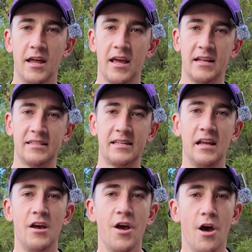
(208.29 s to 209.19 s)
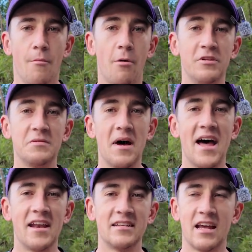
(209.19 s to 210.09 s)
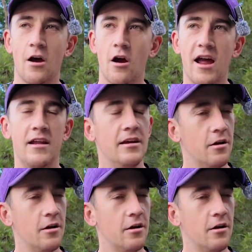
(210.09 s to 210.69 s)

it's probably smarter to say, all right,